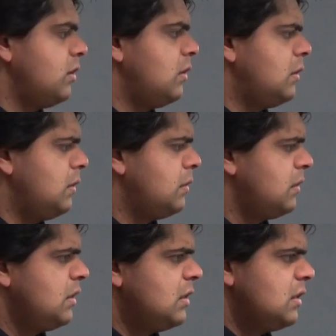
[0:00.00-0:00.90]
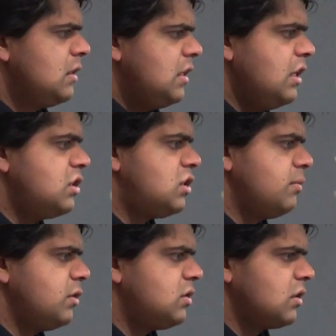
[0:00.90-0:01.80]
the
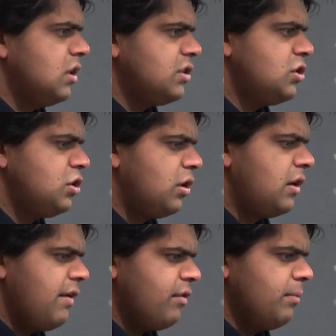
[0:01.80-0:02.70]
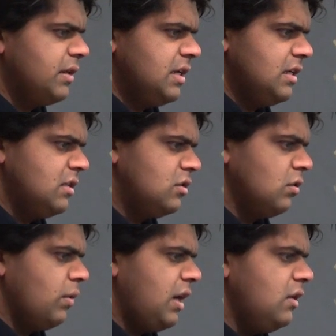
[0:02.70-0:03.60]
instrument cluster, everybody.
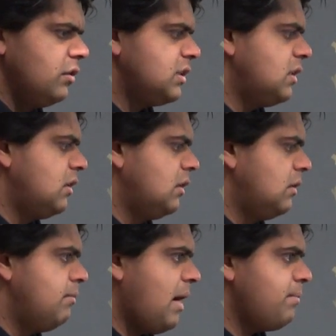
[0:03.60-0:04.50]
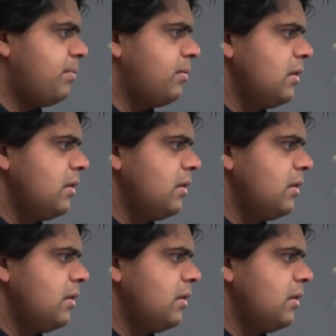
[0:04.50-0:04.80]
So when I looked at the map,